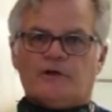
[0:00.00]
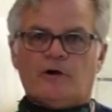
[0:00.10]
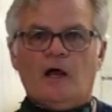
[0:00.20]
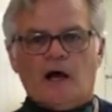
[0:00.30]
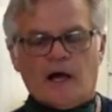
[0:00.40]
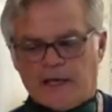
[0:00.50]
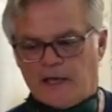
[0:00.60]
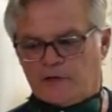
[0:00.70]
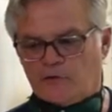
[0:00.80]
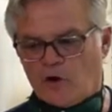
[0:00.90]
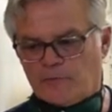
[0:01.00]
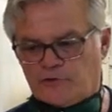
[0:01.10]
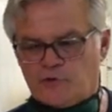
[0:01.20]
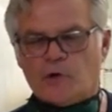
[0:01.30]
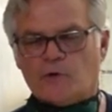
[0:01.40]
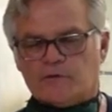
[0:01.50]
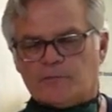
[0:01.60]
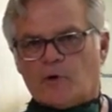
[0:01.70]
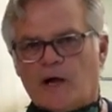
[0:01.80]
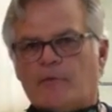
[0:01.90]
Again, normally 2 coats of
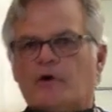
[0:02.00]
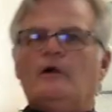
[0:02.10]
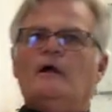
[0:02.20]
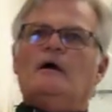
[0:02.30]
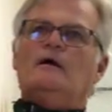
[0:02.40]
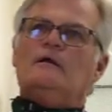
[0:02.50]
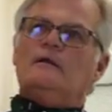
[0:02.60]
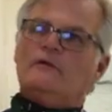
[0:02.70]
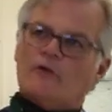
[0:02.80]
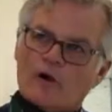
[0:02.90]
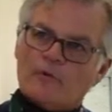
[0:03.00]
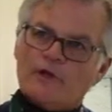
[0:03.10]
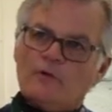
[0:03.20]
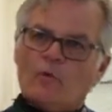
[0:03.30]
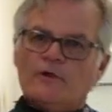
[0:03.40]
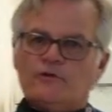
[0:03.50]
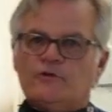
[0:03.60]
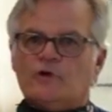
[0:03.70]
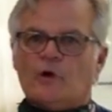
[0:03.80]
primer, normally 1 to 2 coats of